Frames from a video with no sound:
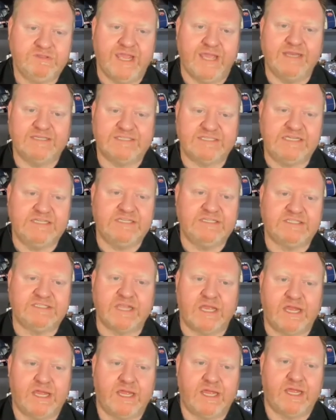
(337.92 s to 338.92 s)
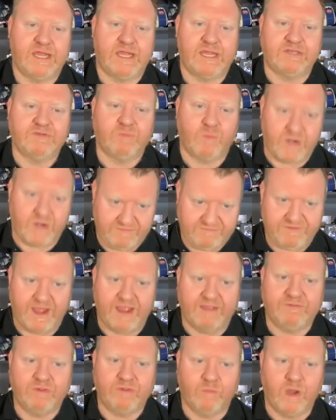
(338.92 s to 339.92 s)
Tennessee's
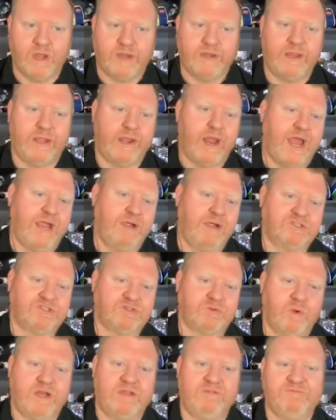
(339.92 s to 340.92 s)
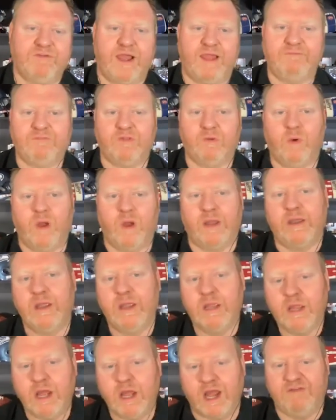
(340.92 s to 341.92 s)
25-1, and Iowa's 25-1
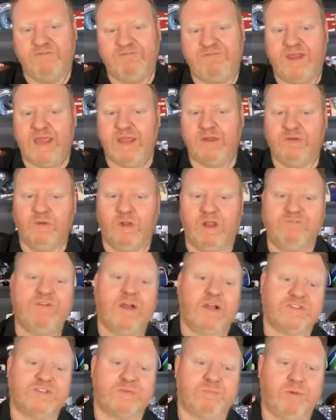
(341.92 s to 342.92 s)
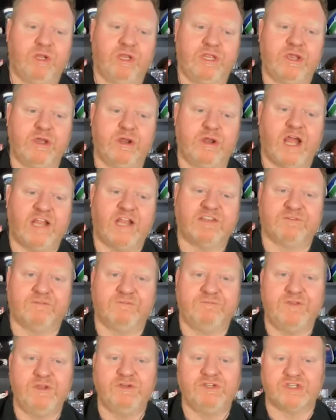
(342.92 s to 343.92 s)
on FanDuel. I found some really good odds for
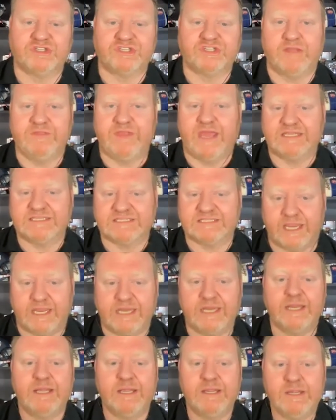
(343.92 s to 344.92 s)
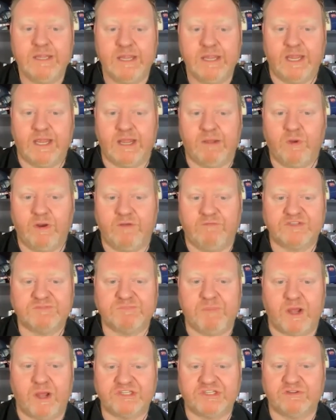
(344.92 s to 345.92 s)
futures on that site, one of the
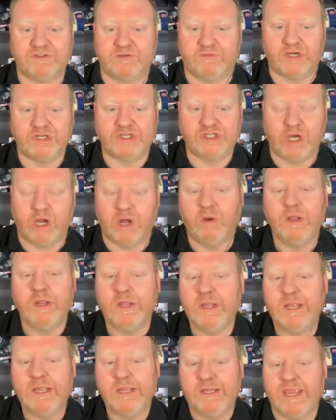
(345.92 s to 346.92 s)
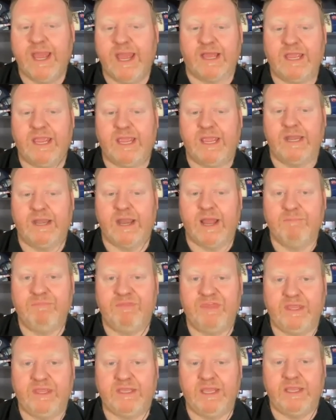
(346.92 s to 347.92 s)
sponsors of our show. Yeah, and I'm
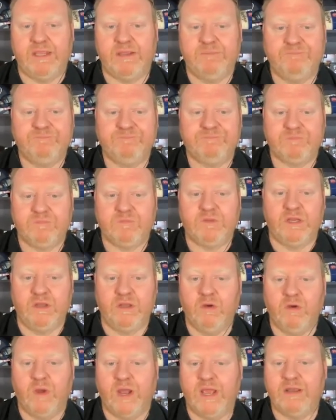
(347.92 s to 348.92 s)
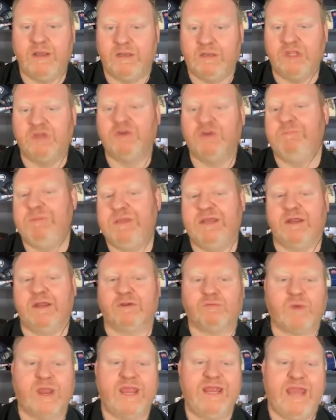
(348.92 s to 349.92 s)
thinking, you know what? You could be in a
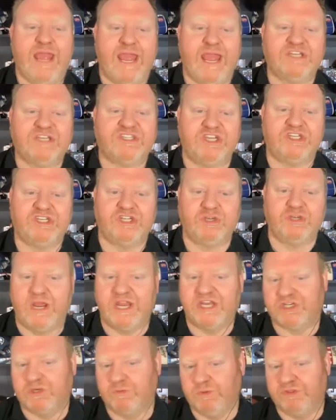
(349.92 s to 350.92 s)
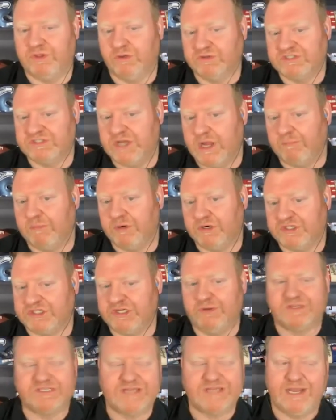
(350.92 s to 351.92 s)
great hedge situation with those numbers,
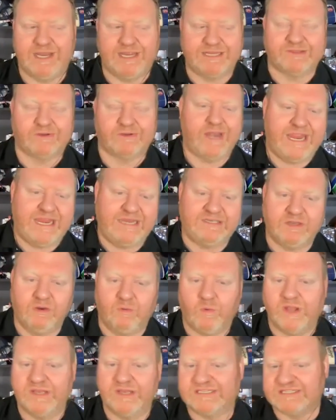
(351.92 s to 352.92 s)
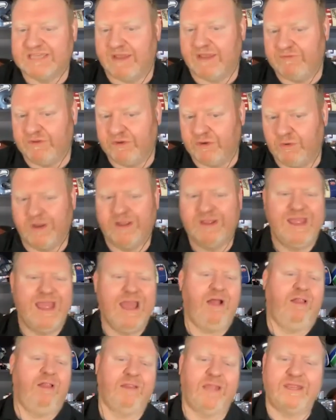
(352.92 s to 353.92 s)
too. It's not like they're 8-1, 7-1.
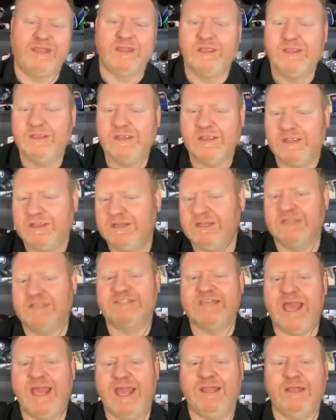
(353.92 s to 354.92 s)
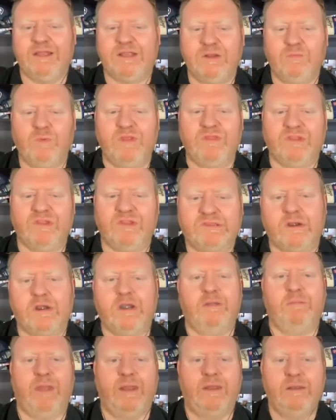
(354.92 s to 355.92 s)
Hell, like Gonzaga can win the
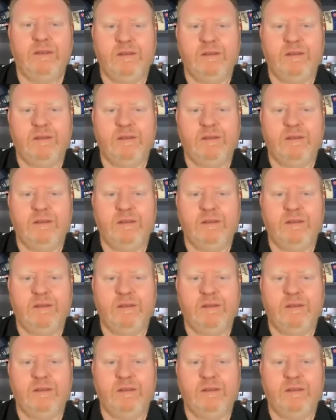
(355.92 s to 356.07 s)
tournament.